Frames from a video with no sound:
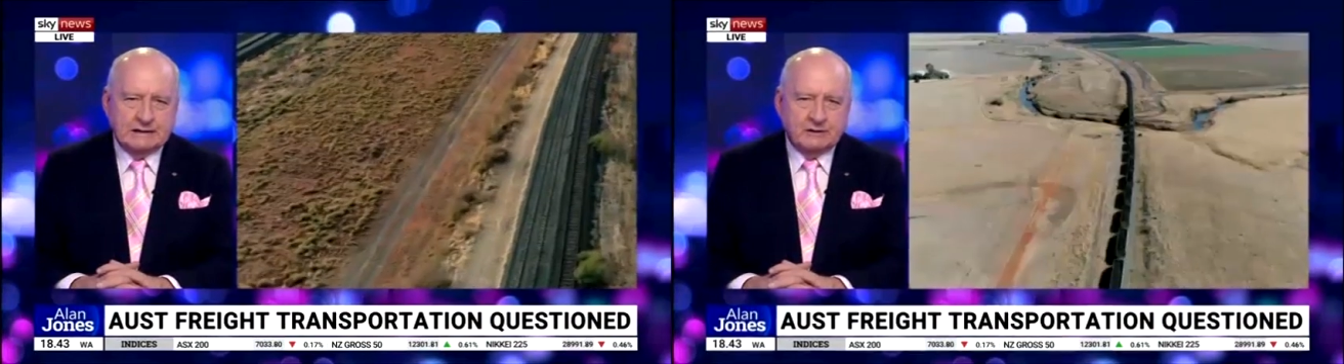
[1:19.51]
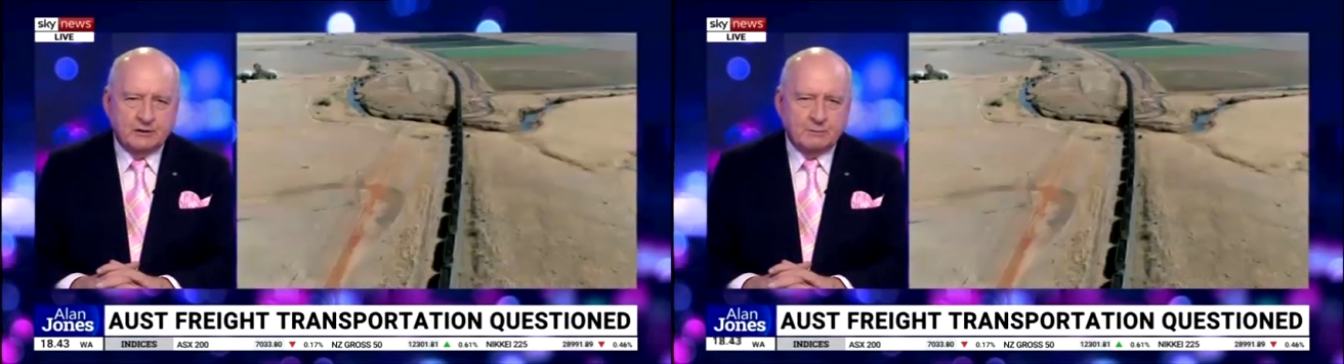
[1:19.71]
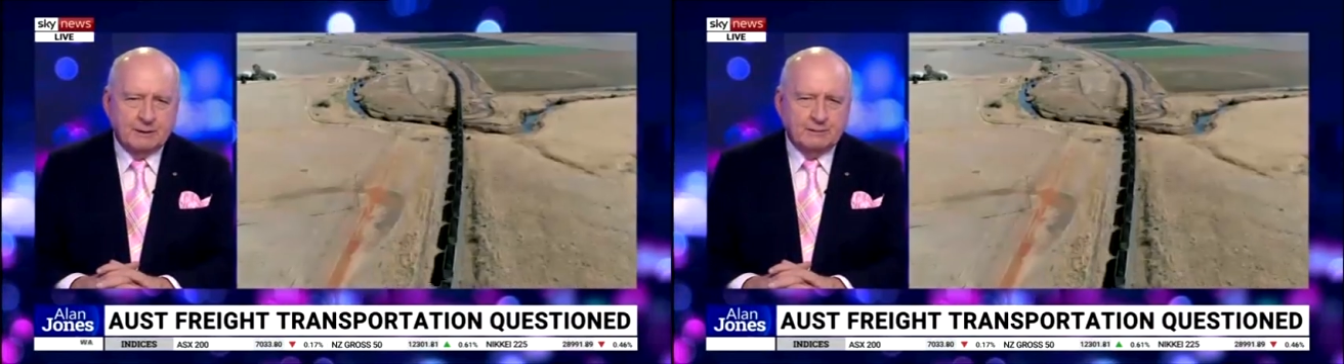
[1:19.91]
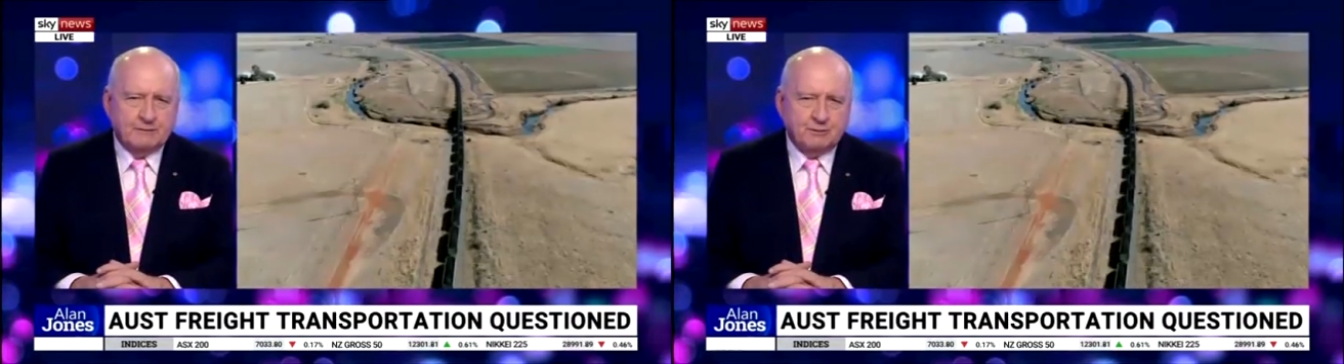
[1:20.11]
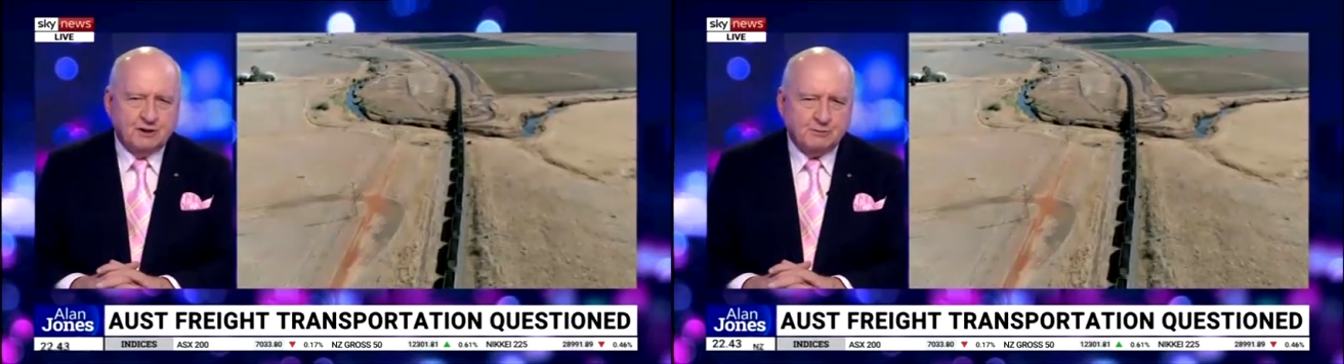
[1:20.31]
Do the people
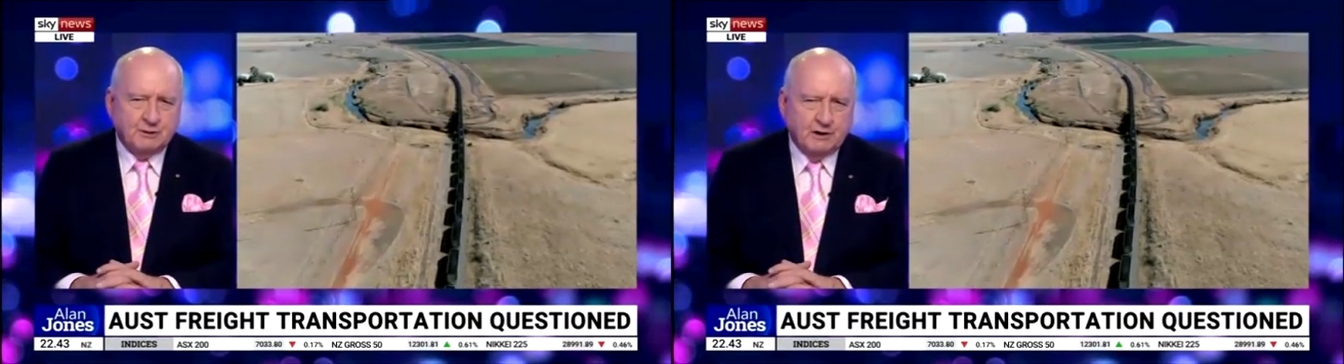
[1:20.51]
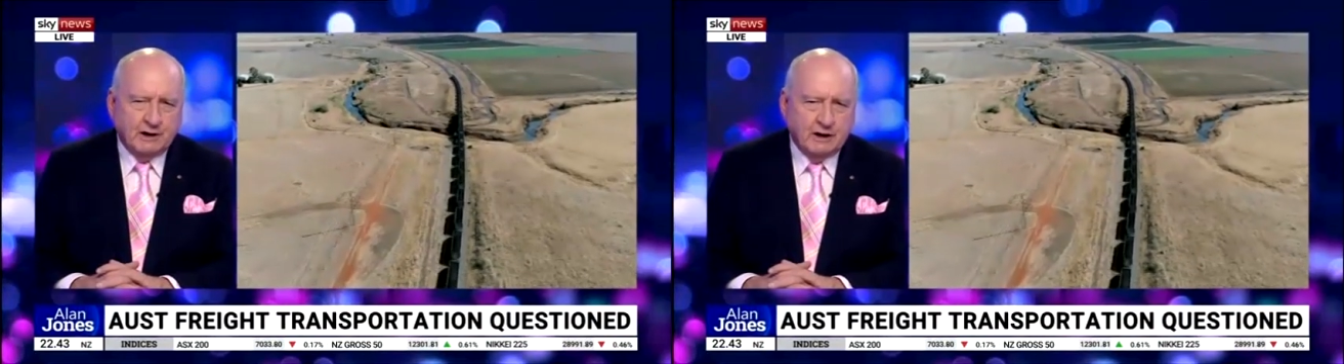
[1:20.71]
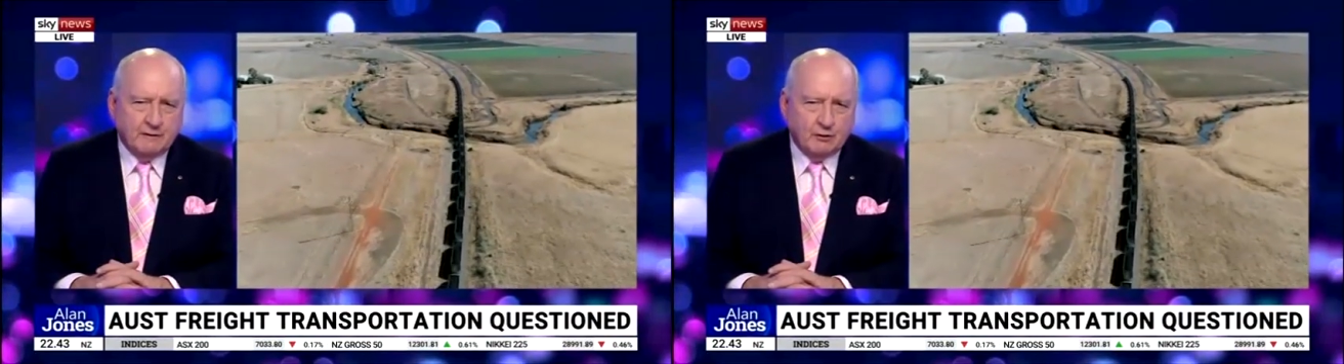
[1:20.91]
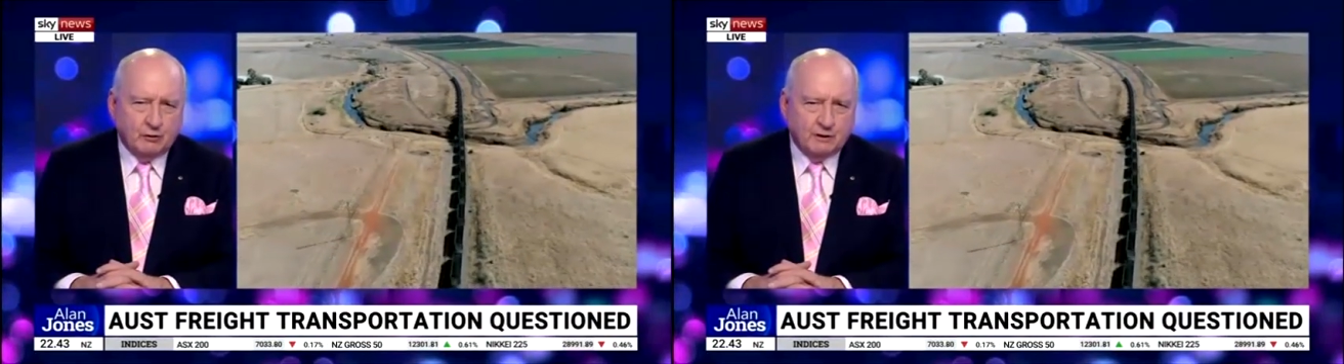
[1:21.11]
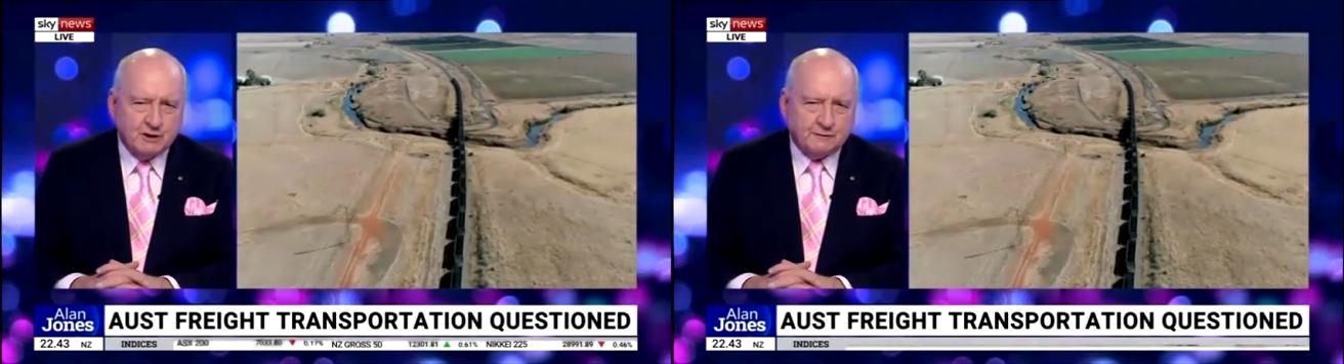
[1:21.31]
of Brisbane know that
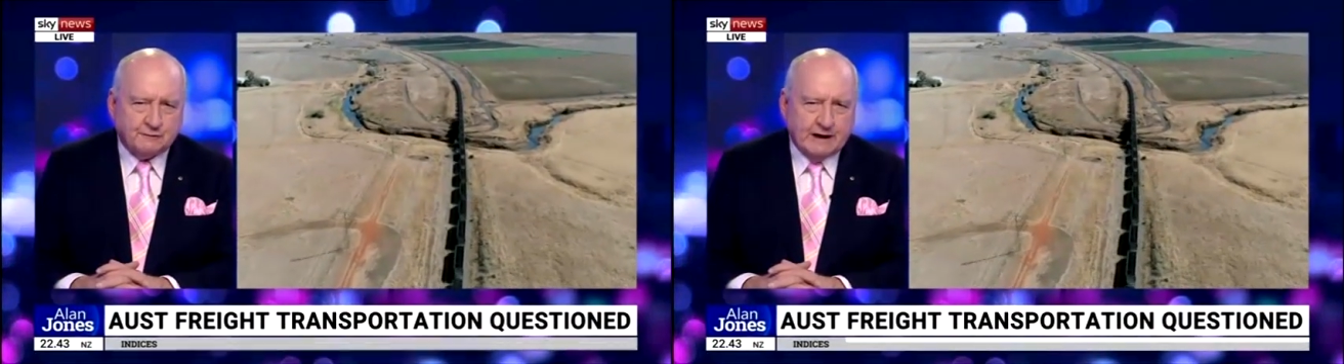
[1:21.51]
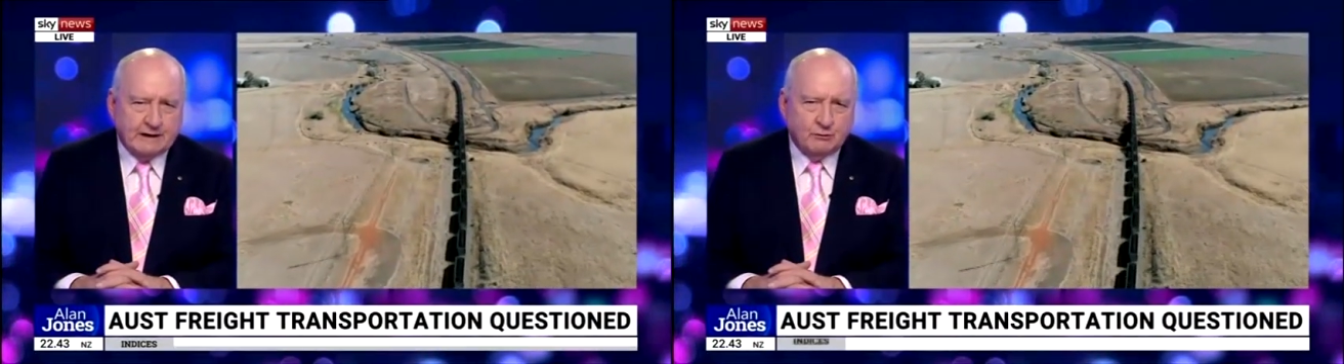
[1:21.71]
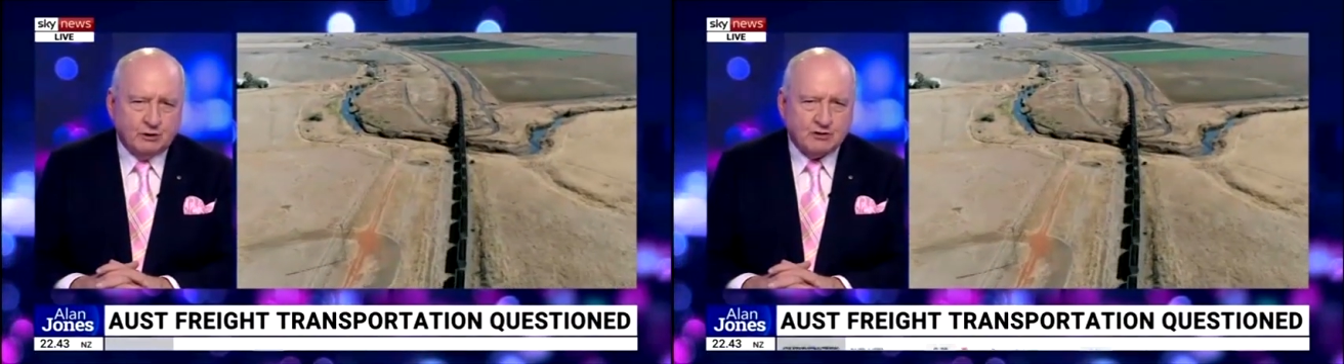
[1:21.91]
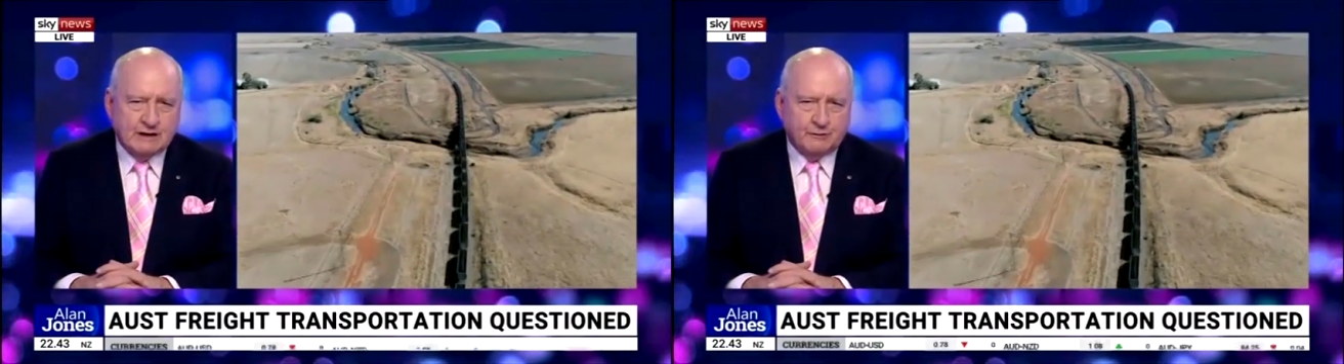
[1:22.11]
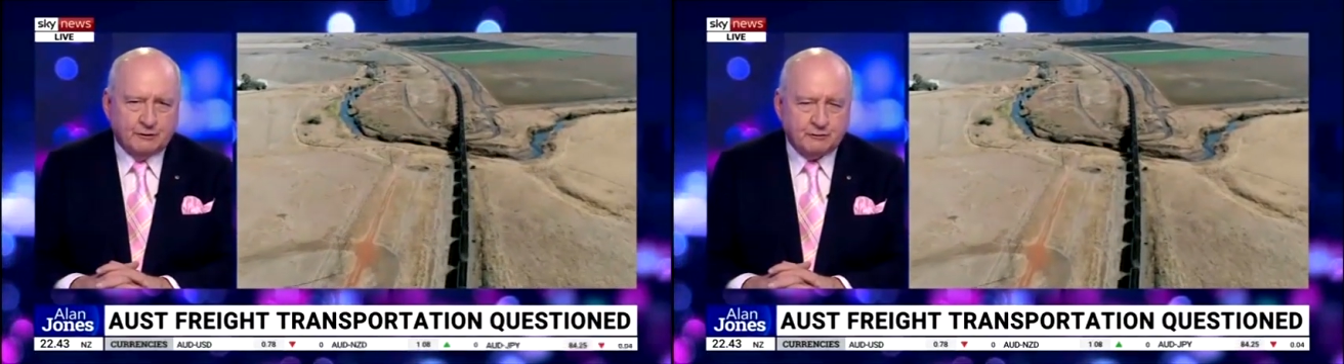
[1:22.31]
all this freight will
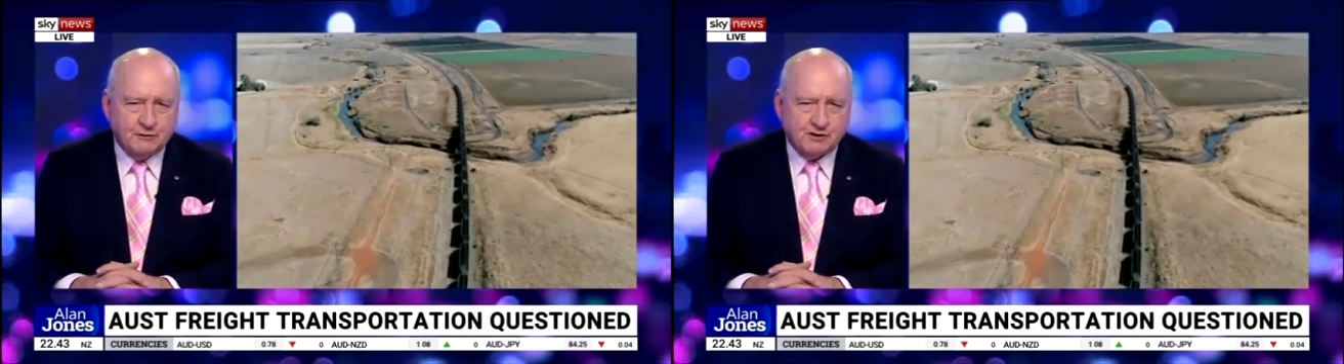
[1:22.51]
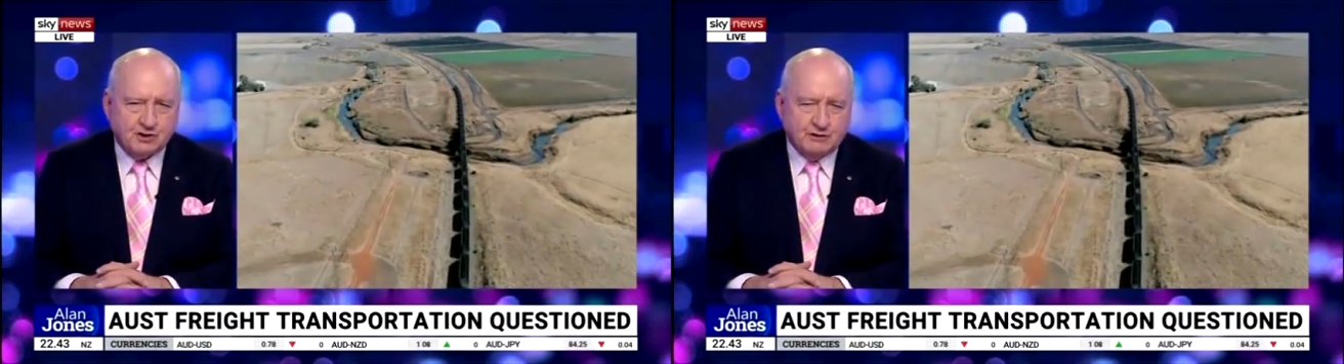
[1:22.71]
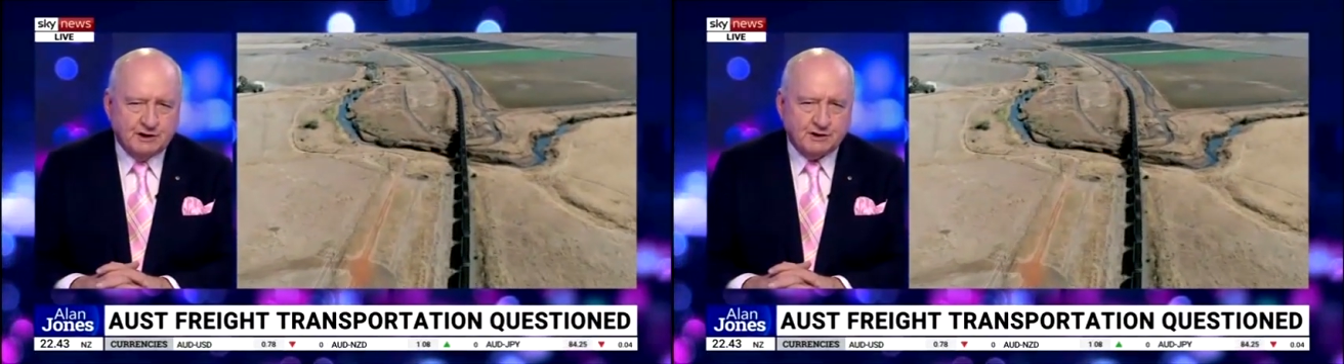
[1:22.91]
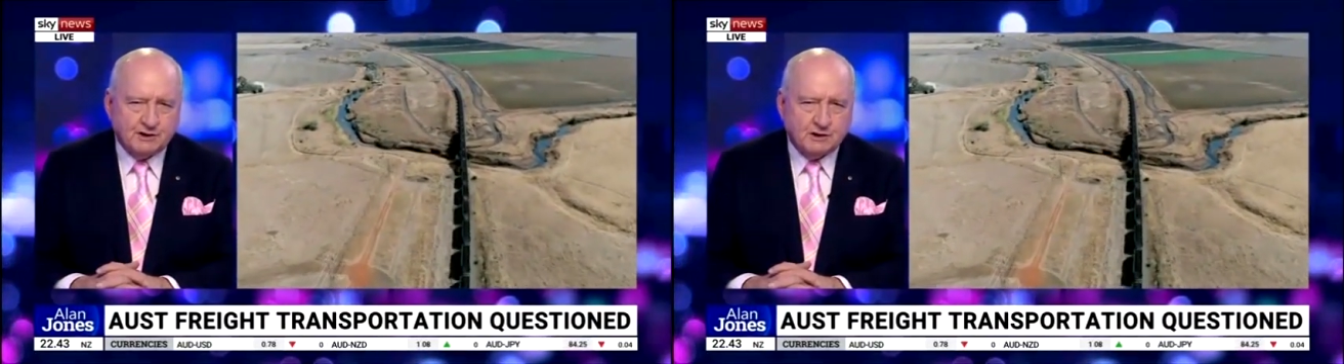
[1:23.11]
travel through the streets